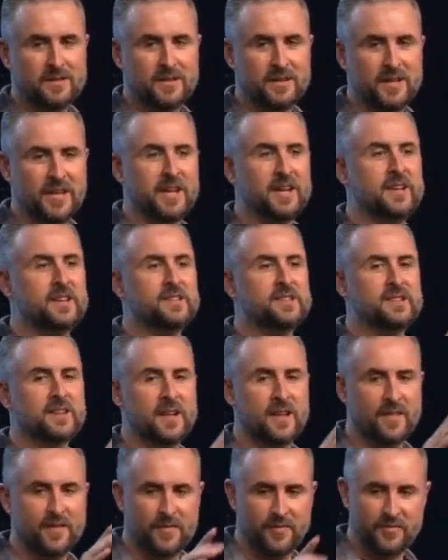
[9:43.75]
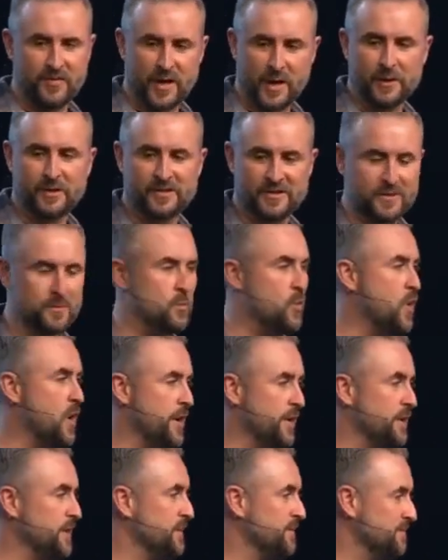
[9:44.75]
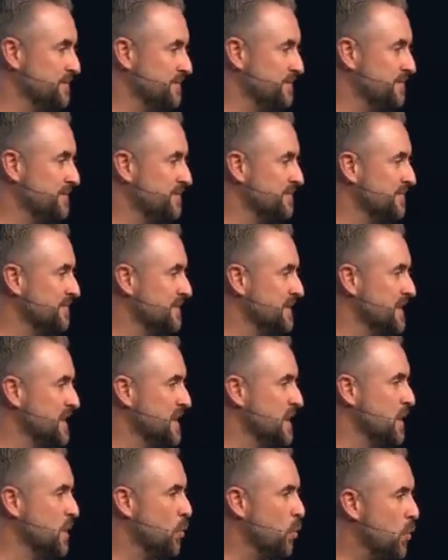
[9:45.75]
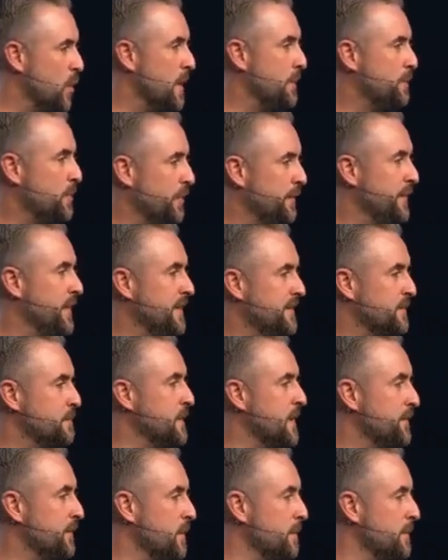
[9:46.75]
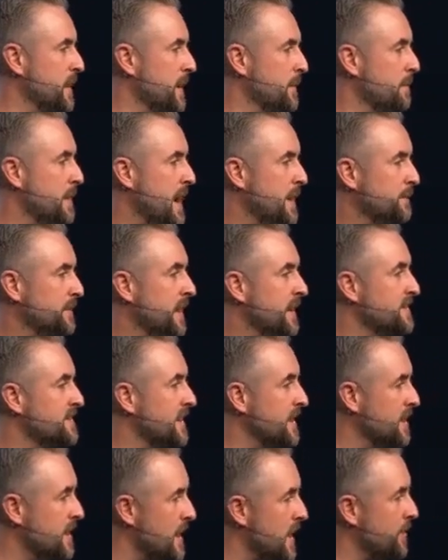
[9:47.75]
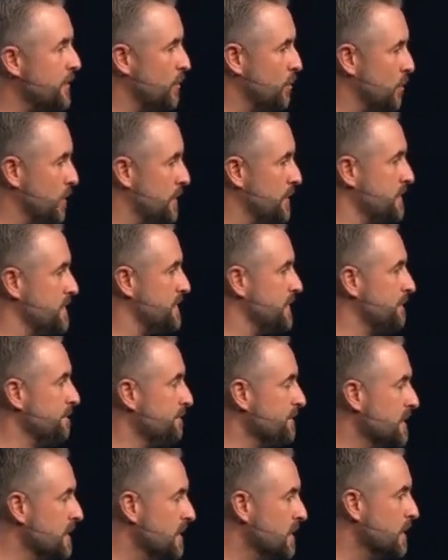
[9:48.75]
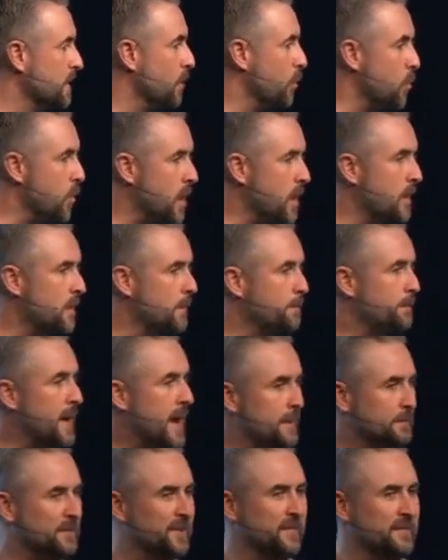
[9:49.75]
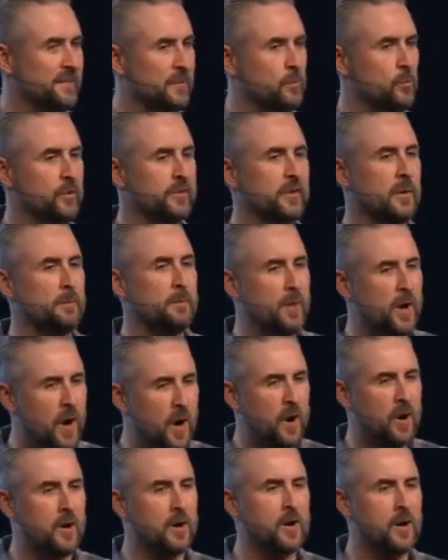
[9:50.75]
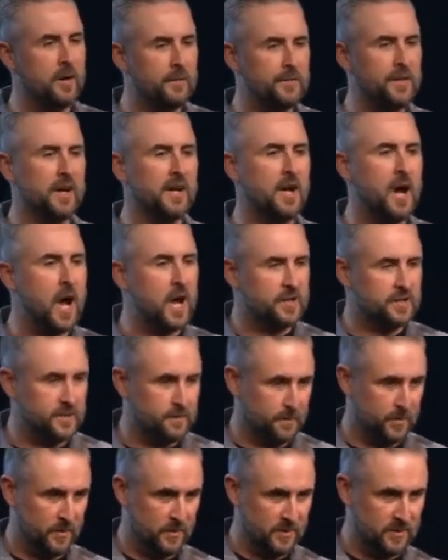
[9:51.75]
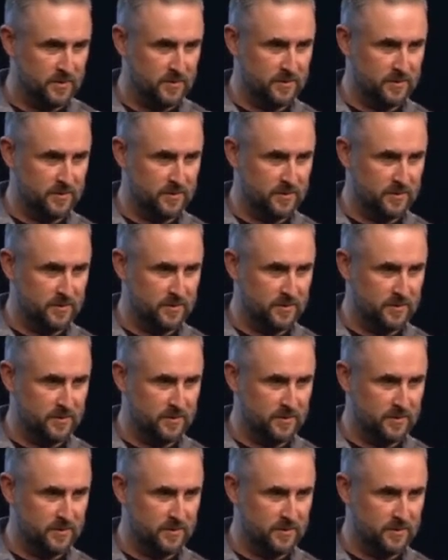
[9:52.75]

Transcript: is, there's some water. What prevents me from being baptized? In other words, water baptism was a part of the gospel